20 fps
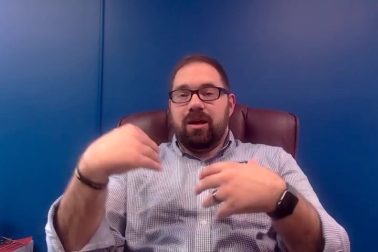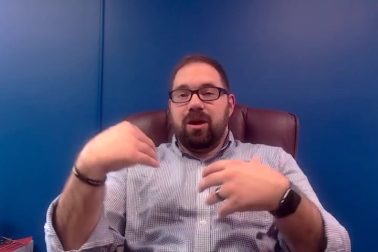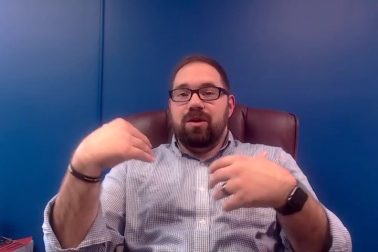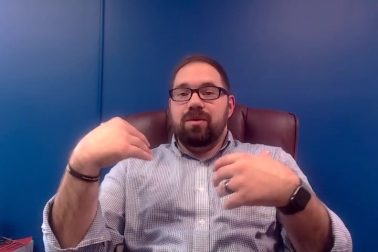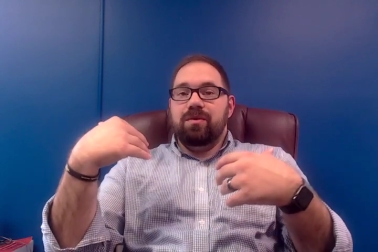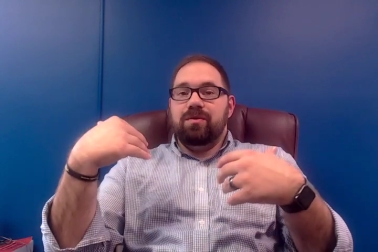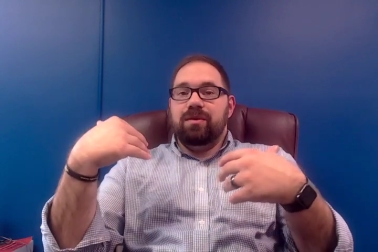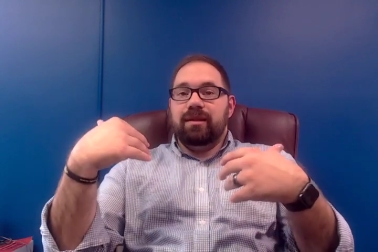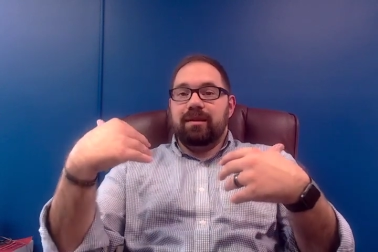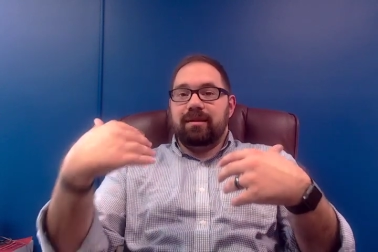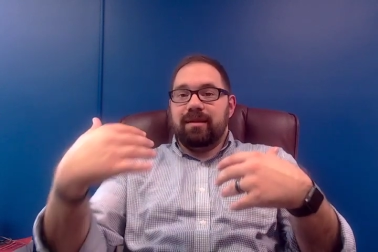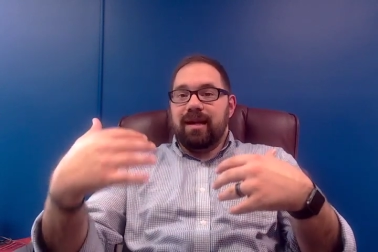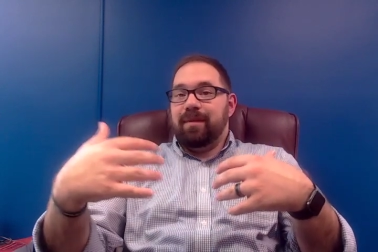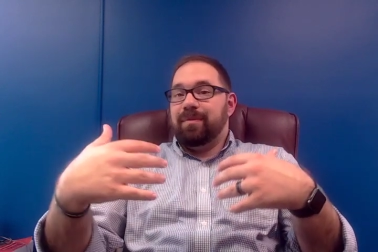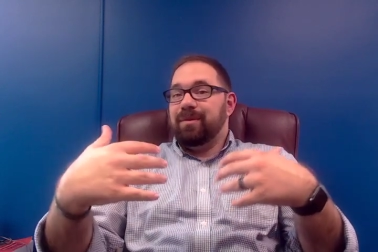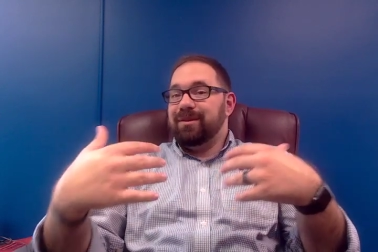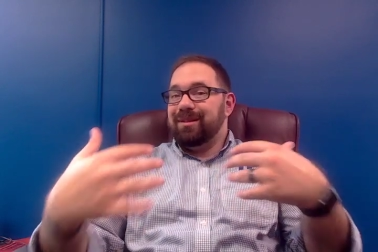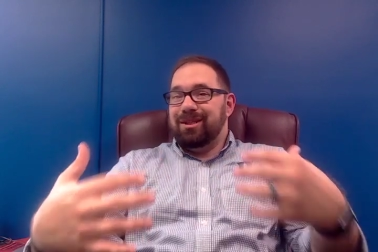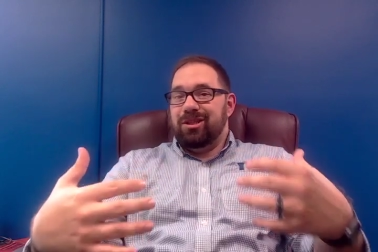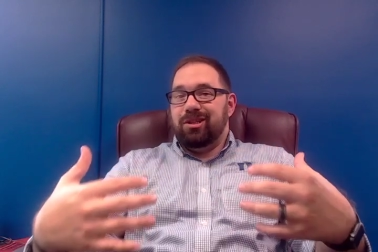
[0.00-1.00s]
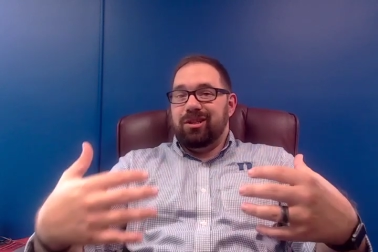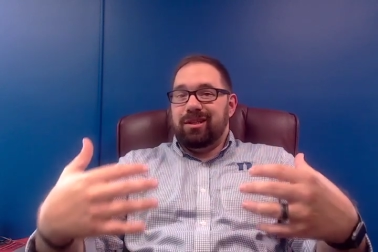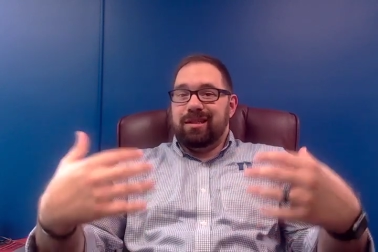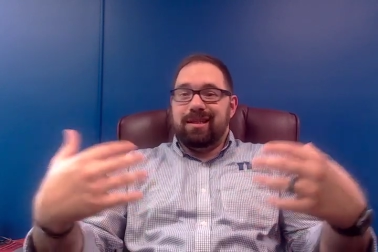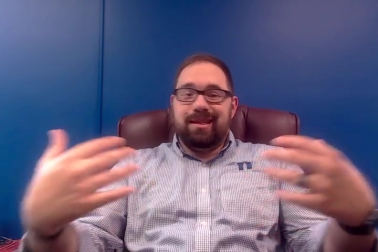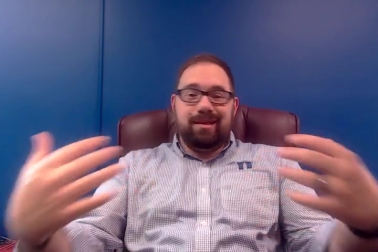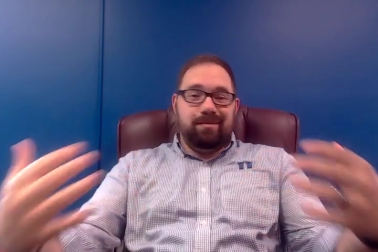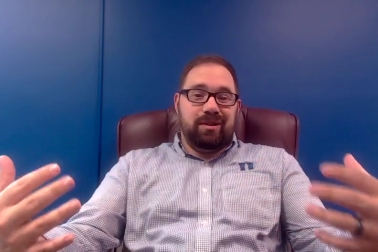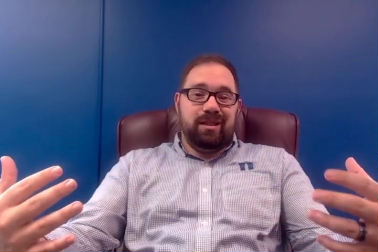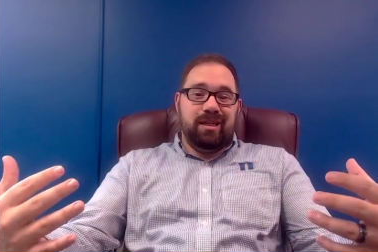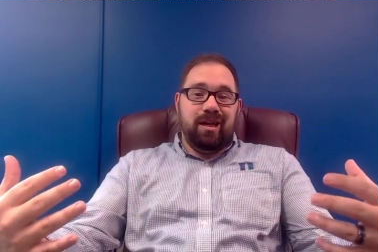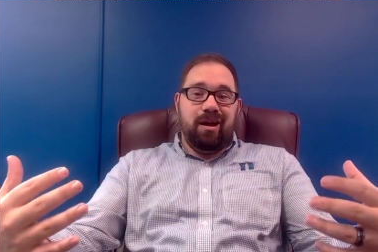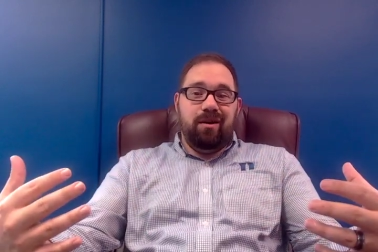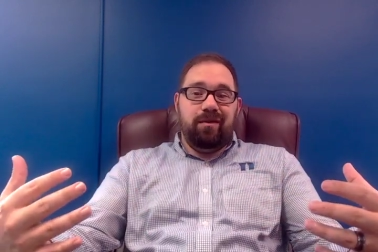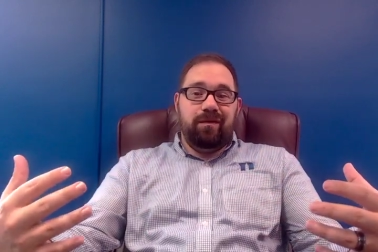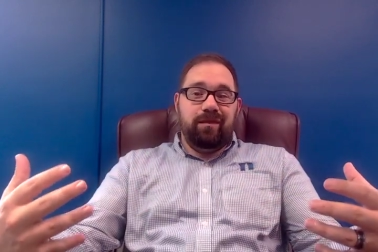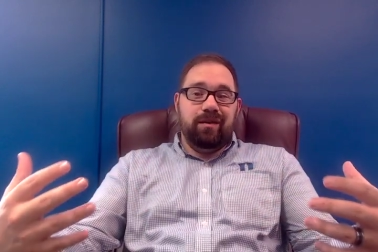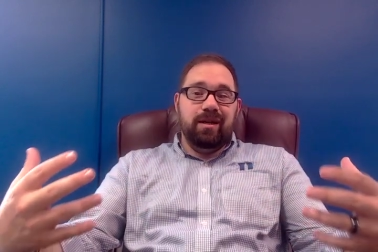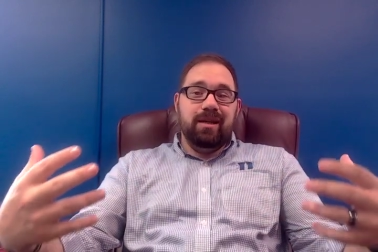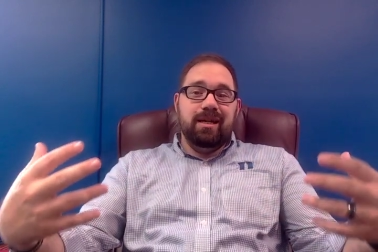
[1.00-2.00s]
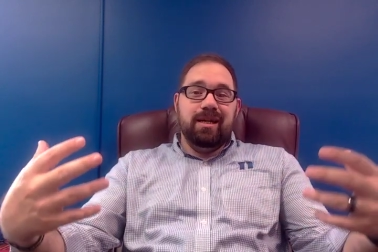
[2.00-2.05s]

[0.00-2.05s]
own disciples and Jesus himself